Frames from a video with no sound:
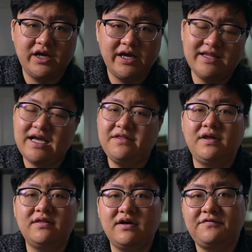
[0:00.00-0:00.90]
and I
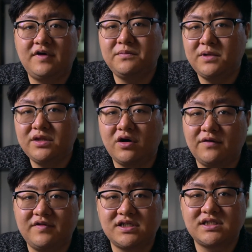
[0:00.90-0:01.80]
think the fundamental
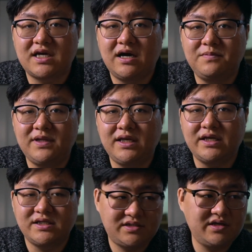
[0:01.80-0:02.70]
of this company
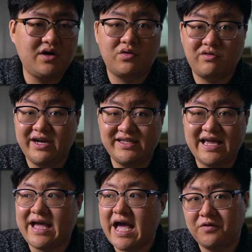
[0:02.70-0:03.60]
is still great
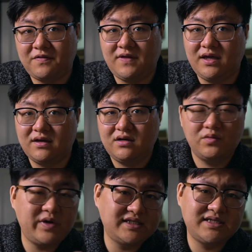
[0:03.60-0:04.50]
and healthy.
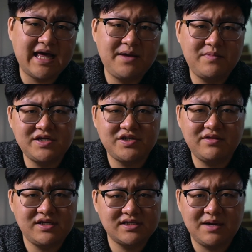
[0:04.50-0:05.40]
Wait, did I mention
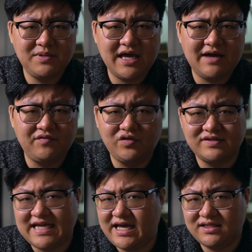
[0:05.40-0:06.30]
this company have no
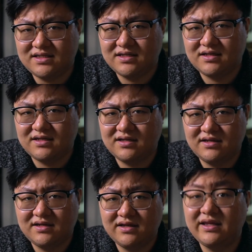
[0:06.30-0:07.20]
debt?
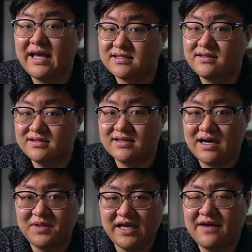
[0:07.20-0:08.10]
Yes, this
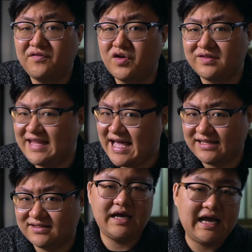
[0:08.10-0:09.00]
company have no debt.
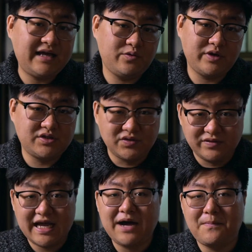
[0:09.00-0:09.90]
Anyway, do
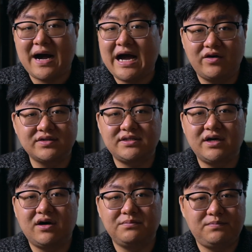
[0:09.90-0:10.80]
not buy or
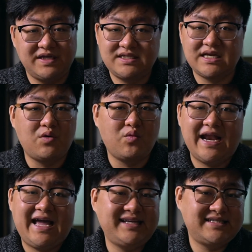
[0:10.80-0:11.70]
sell based on what
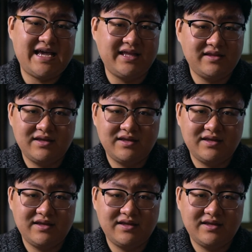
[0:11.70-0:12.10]
I said.